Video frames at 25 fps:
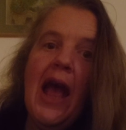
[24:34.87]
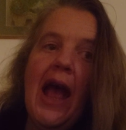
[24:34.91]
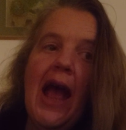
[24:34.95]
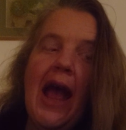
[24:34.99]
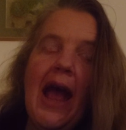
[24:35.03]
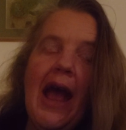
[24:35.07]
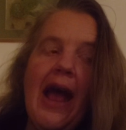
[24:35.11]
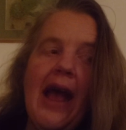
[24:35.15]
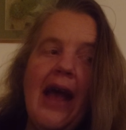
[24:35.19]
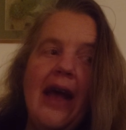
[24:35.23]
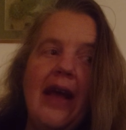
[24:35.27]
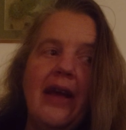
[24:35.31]

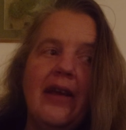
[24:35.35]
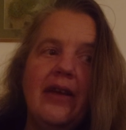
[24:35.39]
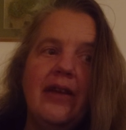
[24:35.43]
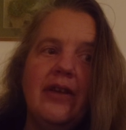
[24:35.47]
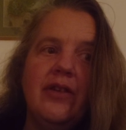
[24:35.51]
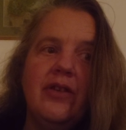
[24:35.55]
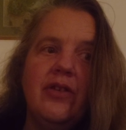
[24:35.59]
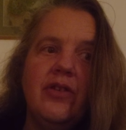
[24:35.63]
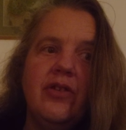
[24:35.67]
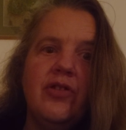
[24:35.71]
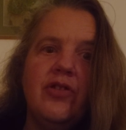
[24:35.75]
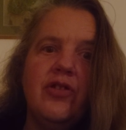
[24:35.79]

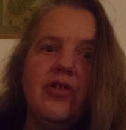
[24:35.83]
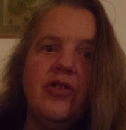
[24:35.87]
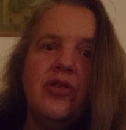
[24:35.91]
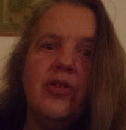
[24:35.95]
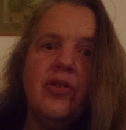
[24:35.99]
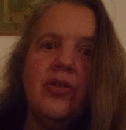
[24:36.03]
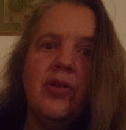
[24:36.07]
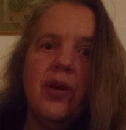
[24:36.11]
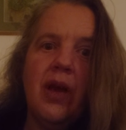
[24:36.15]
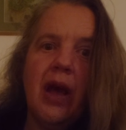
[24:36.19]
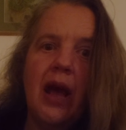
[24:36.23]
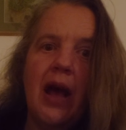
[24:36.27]
and
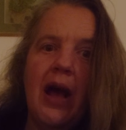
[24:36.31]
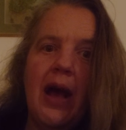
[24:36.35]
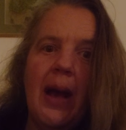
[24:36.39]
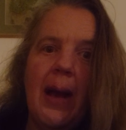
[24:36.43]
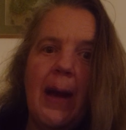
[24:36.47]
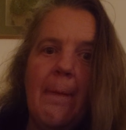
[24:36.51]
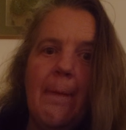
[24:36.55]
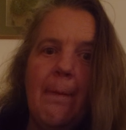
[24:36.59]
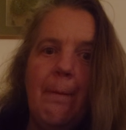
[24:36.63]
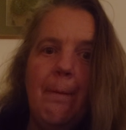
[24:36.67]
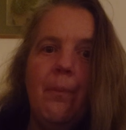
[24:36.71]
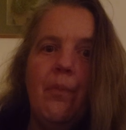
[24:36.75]

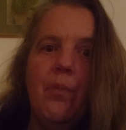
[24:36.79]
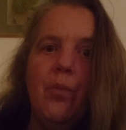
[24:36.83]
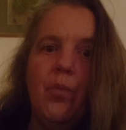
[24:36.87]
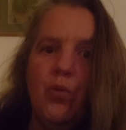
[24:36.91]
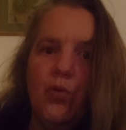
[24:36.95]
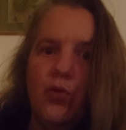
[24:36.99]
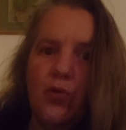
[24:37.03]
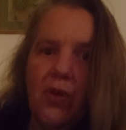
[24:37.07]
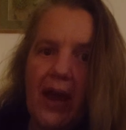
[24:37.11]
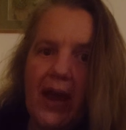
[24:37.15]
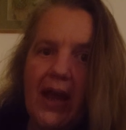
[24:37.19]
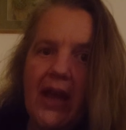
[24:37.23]

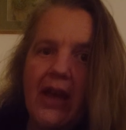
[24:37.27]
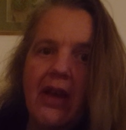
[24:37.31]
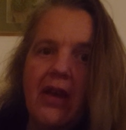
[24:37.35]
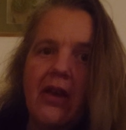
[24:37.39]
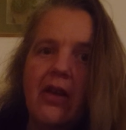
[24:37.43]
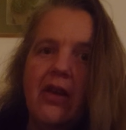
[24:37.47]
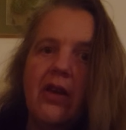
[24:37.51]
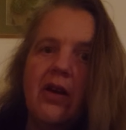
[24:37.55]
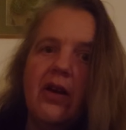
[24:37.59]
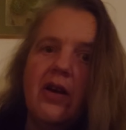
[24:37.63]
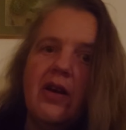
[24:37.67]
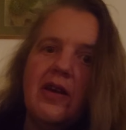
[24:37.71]

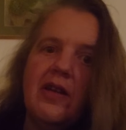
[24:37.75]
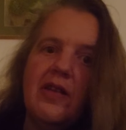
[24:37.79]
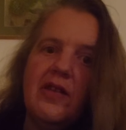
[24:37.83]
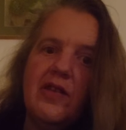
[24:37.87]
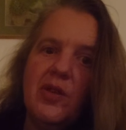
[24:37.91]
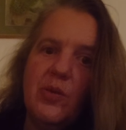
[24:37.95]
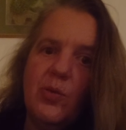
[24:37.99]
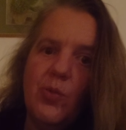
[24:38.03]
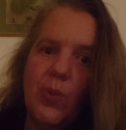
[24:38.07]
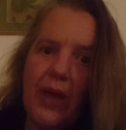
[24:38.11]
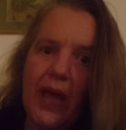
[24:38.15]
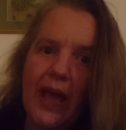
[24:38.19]
recognize
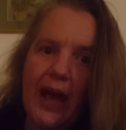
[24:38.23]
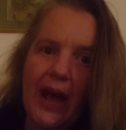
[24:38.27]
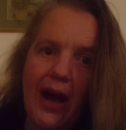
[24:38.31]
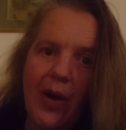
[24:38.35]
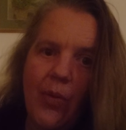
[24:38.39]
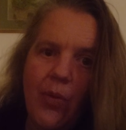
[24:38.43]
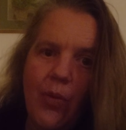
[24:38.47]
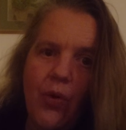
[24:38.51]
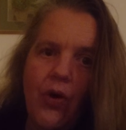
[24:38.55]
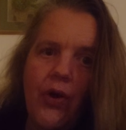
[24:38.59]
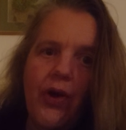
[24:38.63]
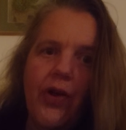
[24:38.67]
that we
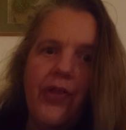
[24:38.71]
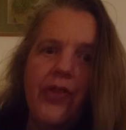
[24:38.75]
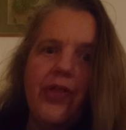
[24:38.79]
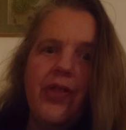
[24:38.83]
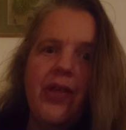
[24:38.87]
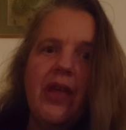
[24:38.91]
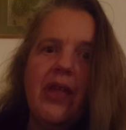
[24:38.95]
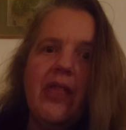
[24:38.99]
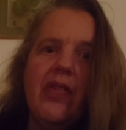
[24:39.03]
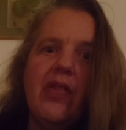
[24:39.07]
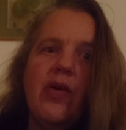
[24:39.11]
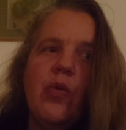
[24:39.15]
are
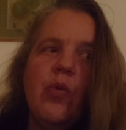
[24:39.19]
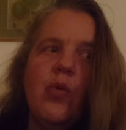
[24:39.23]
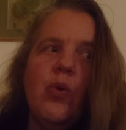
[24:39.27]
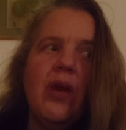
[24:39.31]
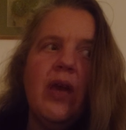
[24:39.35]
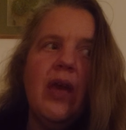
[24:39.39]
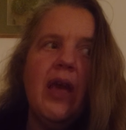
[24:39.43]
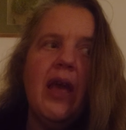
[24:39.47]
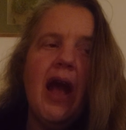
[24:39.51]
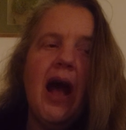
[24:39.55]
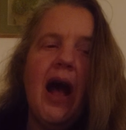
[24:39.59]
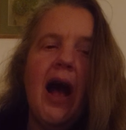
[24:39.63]
worthy, that
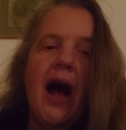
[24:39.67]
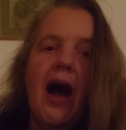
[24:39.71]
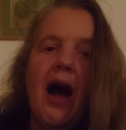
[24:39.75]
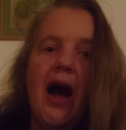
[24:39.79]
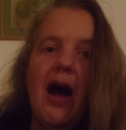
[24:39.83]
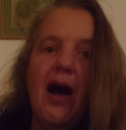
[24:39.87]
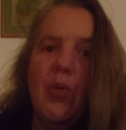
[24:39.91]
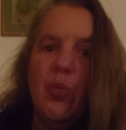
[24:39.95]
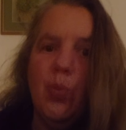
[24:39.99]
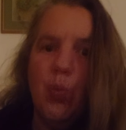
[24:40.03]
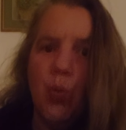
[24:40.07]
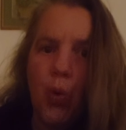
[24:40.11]
we
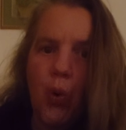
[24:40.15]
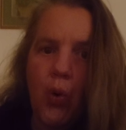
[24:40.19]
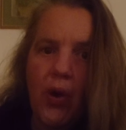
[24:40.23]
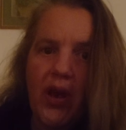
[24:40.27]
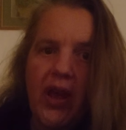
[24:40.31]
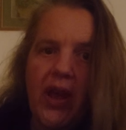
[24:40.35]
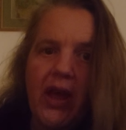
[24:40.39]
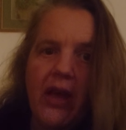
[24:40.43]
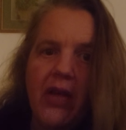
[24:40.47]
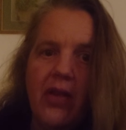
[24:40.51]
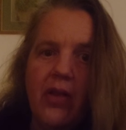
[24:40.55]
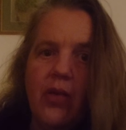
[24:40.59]
are
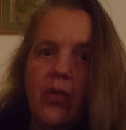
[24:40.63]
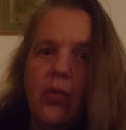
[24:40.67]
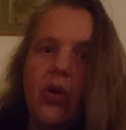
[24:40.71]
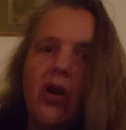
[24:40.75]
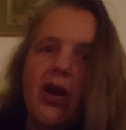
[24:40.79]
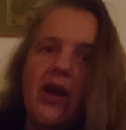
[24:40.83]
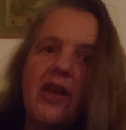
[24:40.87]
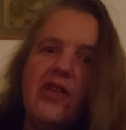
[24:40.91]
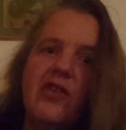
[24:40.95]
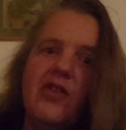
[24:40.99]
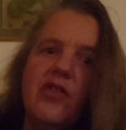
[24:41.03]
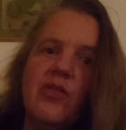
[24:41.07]
walking in the
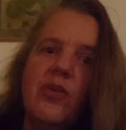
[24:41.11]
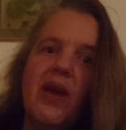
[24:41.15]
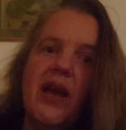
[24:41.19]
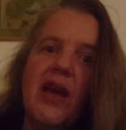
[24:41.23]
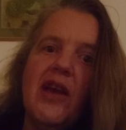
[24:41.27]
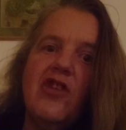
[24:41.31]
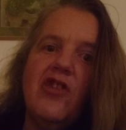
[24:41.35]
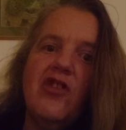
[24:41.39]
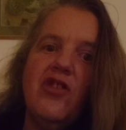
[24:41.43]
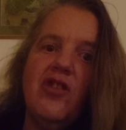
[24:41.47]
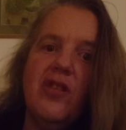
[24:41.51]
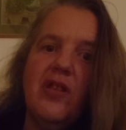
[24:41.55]
right
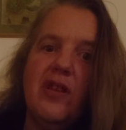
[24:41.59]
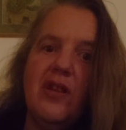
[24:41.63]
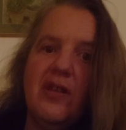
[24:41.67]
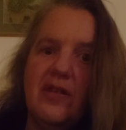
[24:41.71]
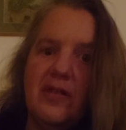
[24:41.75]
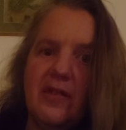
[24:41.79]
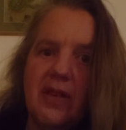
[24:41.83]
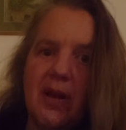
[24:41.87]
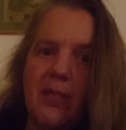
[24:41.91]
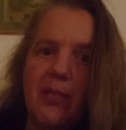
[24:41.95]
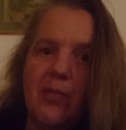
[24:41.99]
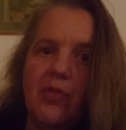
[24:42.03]
direction,
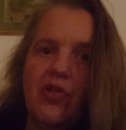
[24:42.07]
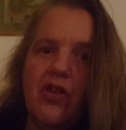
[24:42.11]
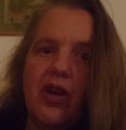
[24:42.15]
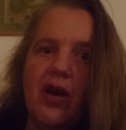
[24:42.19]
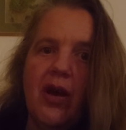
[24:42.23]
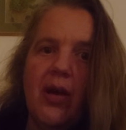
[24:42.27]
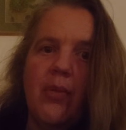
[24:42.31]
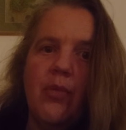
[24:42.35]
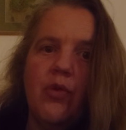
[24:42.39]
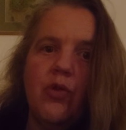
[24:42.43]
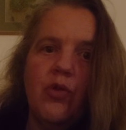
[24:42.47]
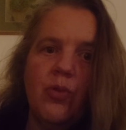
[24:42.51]
that
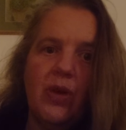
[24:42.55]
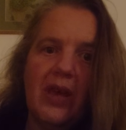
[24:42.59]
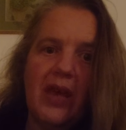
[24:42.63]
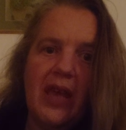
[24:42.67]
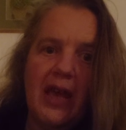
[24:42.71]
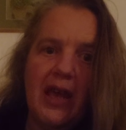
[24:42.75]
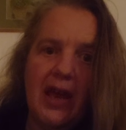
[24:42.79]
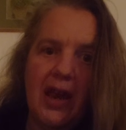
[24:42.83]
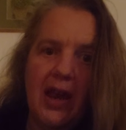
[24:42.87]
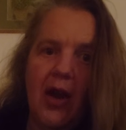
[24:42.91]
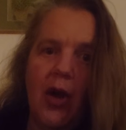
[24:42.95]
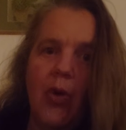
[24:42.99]
sometimes we
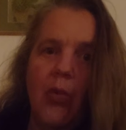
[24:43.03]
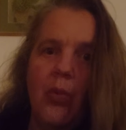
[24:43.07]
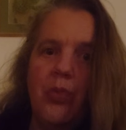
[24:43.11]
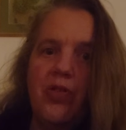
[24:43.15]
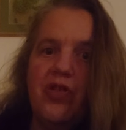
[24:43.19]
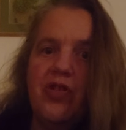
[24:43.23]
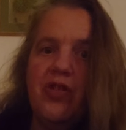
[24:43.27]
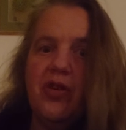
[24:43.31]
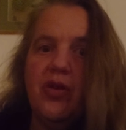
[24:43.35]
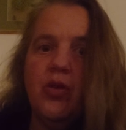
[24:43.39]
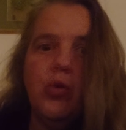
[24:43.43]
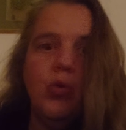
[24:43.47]
hit
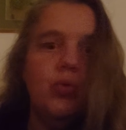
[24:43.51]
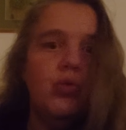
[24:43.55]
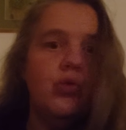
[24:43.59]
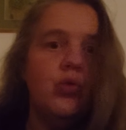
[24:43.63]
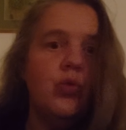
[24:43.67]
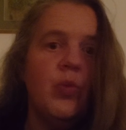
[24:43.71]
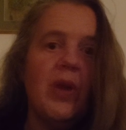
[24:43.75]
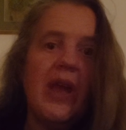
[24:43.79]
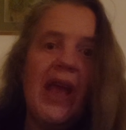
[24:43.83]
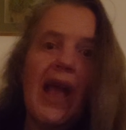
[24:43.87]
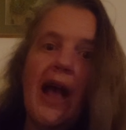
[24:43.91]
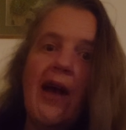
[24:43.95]
obstacles
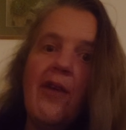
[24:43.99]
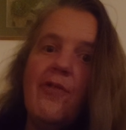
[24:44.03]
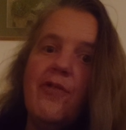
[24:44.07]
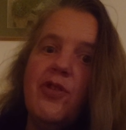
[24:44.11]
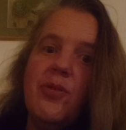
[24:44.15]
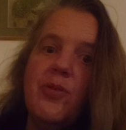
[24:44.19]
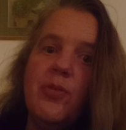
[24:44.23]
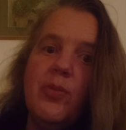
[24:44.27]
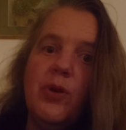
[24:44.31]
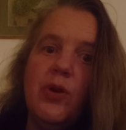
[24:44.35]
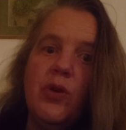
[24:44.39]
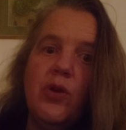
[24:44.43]
and we have
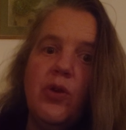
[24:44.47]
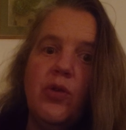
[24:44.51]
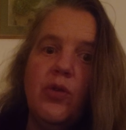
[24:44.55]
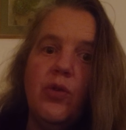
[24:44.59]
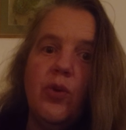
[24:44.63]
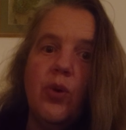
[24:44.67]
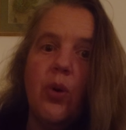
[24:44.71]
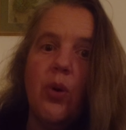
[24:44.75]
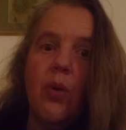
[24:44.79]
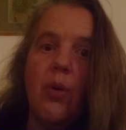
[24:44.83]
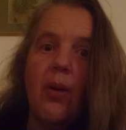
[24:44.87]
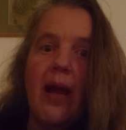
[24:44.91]
to
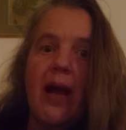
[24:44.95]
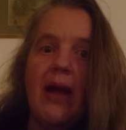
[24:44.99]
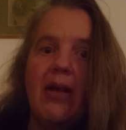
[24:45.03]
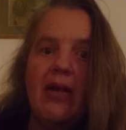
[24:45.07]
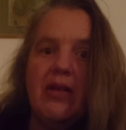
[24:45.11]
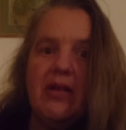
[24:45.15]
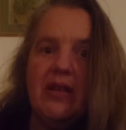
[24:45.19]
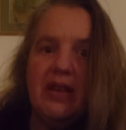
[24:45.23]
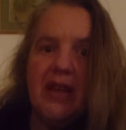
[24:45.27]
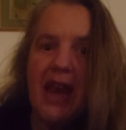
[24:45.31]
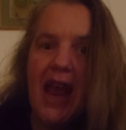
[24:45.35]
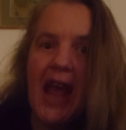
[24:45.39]
maneuver
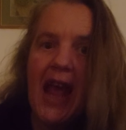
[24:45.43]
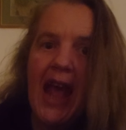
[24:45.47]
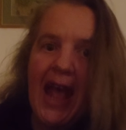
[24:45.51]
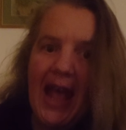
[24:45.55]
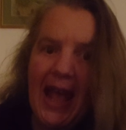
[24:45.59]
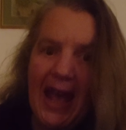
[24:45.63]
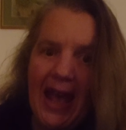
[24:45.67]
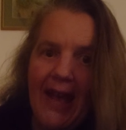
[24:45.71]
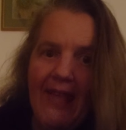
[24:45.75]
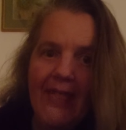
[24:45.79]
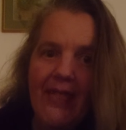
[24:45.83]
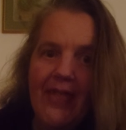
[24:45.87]
around it,
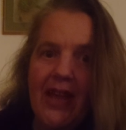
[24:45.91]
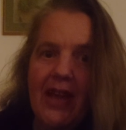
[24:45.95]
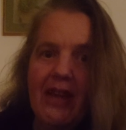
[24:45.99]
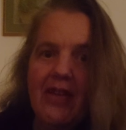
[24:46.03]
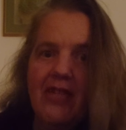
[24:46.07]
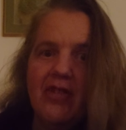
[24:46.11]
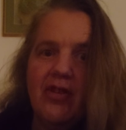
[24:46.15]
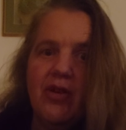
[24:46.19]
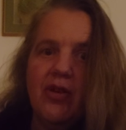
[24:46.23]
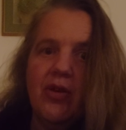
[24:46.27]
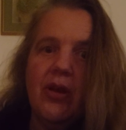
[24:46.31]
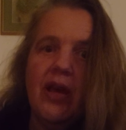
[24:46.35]
and that
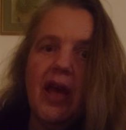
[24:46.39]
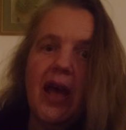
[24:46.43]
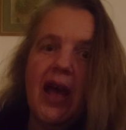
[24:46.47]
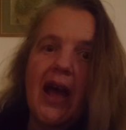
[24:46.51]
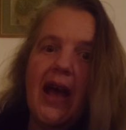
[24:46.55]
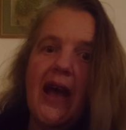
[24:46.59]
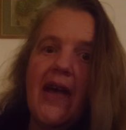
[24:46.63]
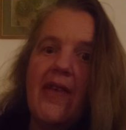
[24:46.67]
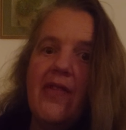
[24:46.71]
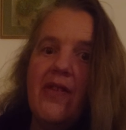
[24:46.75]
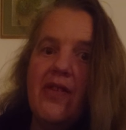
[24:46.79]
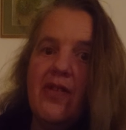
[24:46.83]
is
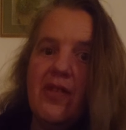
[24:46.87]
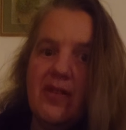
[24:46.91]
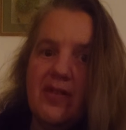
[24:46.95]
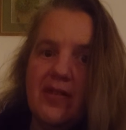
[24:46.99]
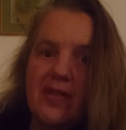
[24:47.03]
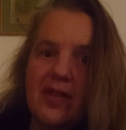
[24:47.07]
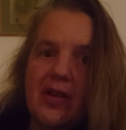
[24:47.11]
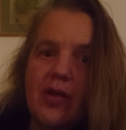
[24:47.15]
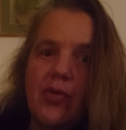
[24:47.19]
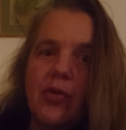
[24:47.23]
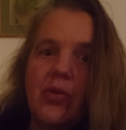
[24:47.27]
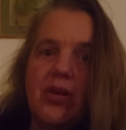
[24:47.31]
okay, that the
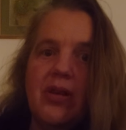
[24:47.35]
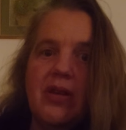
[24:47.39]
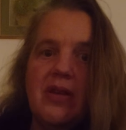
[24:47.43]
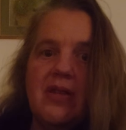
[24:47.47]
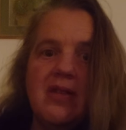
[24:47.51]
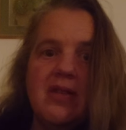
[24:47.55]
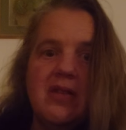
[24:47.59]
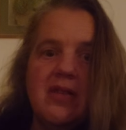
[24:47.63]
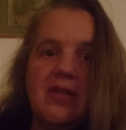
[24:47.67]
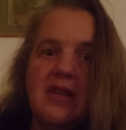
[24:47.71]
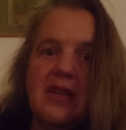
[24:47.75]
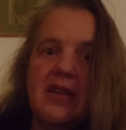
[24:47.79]

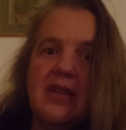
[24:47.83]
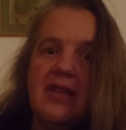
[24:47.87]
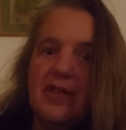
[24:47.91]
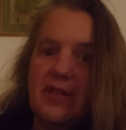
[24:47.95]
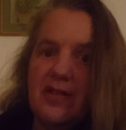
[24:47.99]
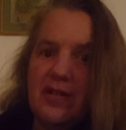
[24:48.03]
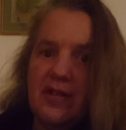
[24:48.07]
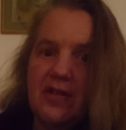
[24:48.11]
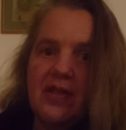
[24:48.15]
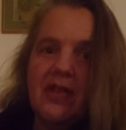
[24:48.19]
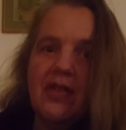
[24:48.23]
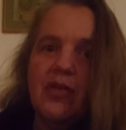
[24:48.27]
synchronicities
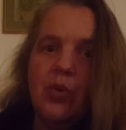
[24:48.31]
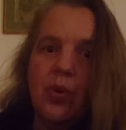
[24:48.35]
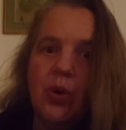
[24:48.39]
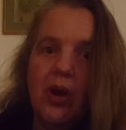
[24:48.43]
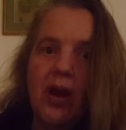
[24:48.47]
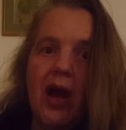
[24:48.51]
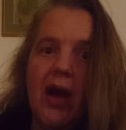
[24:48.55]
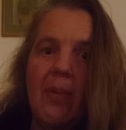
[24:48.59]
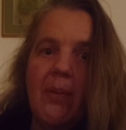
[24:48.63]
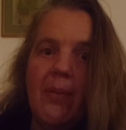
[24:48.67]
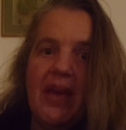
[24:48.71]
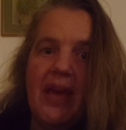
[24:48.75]
are still
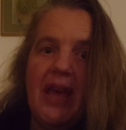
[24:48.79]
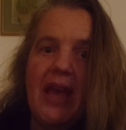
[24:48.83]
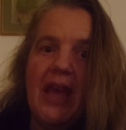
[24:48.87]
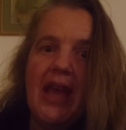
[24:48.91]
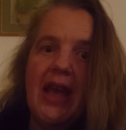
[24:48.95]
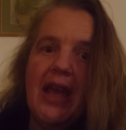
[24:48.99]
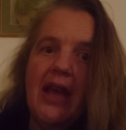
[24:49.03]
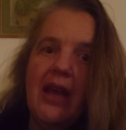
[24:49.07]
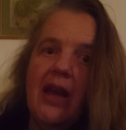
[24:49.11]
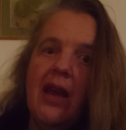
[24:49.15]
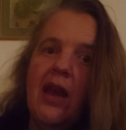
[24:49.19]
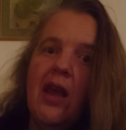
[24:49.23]
coming
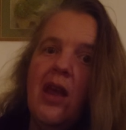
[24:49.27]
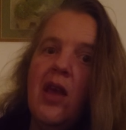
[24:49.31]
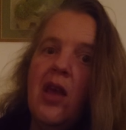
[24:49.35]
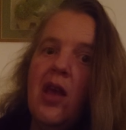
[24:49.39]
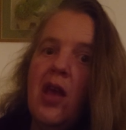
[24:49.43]
in